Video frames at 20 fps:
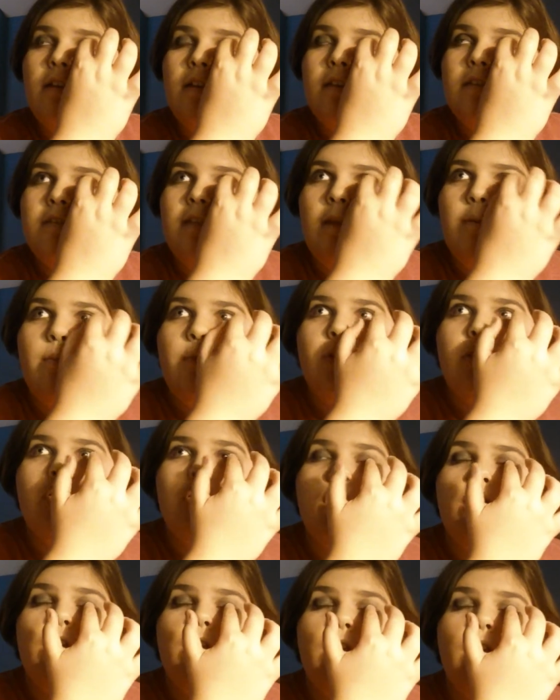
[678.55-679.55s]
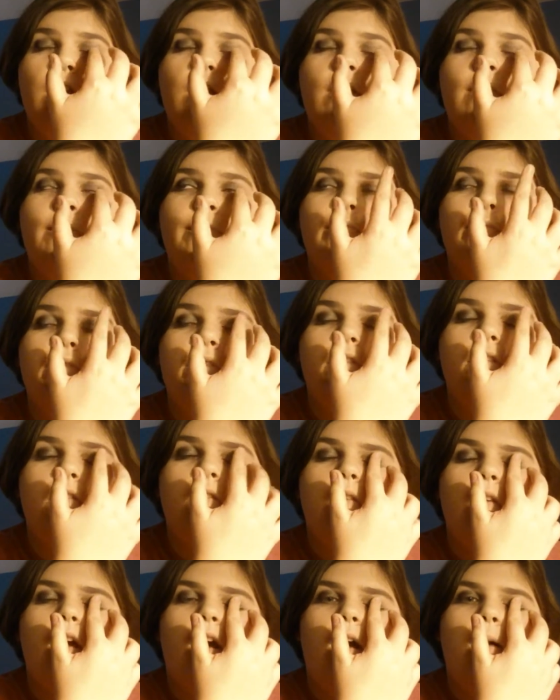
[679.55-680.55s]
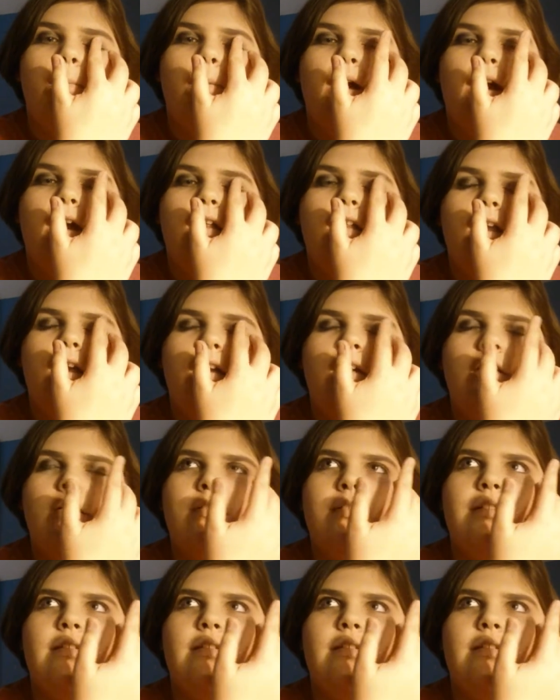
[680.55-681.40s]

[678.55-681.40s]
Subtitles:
Same with your top eyeliner,